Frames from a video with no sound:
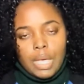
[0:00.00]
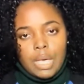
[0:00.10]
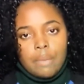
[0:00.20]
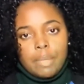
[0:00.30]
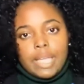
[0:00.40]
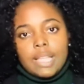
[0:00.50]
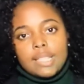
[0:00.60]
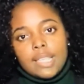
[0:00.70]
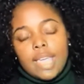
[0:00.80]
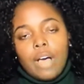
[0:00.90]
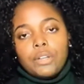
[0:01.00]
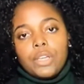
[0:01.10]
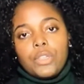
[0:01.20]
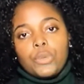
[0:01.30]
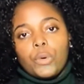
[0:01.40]
McKenzie County
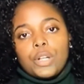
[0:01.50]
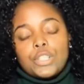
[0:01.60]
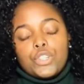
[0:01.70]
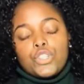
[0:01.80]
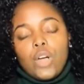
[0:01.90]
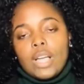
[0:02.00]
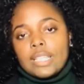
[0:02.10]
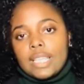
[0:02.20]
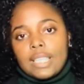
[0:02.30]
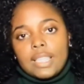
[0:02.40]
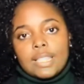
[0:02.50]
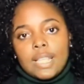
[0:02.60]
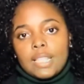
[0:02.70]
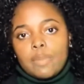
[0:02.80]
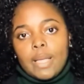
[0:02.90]
authorities are trying to get the
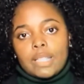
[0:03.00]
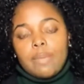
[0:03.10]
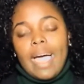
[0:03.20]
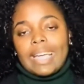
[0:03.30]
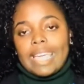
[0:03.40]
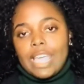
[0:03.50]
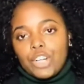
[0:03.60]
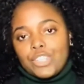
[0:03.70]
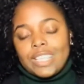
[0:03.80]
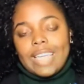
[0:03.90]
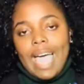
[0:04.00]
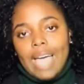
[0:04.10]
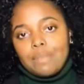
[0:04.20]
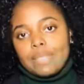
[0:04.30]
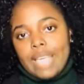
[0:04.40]
suspects back here to the
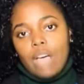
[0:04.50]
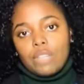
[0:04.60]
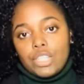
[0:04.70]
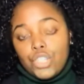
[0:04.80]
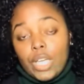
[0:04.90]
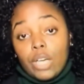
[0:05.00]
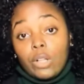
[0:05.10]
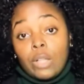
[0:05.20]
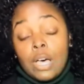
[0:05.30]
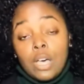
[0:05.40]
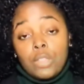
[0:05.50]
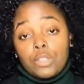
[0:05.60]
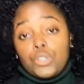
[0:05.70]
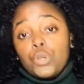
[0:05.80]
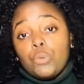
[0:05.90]
Adams County Jail.
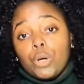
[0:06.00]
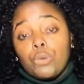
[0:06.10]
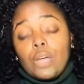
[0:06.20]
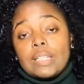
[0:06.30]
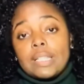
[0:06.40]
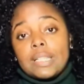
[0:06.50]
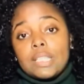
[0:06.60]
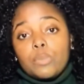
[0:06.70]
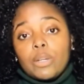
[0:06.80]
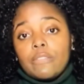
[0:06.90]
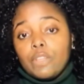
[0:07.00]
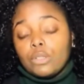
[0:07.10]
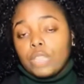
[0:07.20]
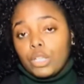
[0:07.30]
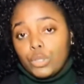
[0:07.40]
The two were arrested in
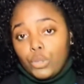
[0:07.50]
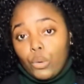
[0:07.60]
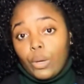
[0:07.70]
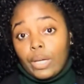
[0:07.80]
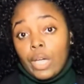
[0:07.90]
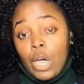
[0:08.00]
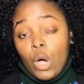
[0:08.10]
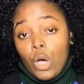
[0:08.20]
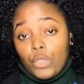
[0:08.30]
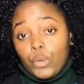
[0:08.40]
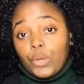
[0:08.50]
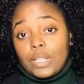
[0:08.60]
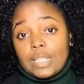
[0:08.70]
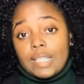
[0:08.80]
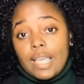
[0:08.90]
Springfield, Illinois.
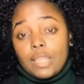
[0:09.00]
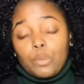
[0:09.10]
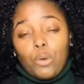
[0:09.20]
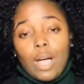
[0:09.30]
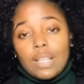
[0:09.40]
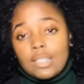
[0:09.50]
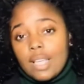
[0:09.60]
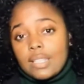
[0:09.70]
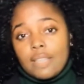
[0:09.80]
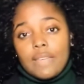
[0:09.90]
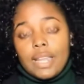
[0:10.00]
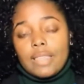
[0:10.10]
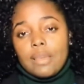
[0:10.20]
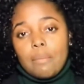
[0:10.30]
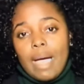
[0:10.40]
Authorities say the process of
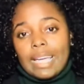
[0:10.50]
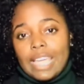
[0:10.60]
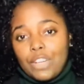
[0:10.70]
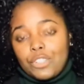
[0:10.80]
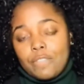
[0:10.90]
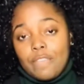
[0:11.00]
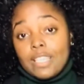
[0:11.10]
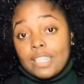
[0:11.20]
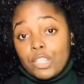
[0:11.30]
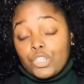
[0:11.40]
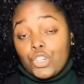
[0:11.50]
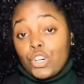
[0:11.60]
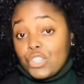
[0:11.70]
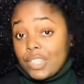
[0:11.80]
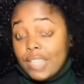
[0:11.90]
getting them back here to face their
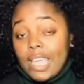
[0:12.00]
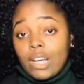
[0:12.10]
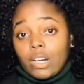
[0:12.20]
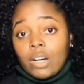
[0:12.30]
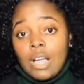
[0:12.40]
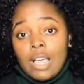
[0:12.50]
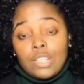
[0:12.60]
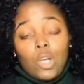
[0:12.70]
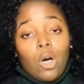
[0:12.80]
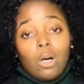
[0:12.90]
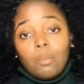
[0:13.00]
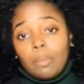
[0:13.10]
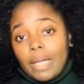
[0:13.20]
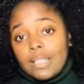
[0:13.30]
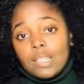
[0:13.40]
charges here is all
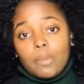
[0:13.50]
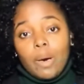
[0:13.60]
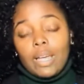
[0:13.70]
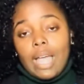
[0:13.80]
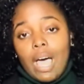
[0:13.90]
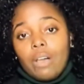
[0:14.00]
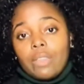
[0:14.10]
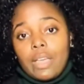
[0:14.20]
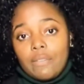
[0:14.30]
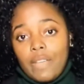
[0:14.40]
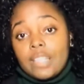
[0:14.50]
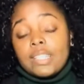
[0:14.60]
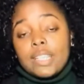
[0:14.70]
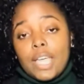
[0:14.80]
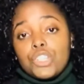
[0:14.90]
based upon how the
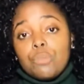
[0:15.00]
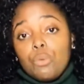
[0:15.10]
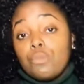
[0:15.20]
investigation moves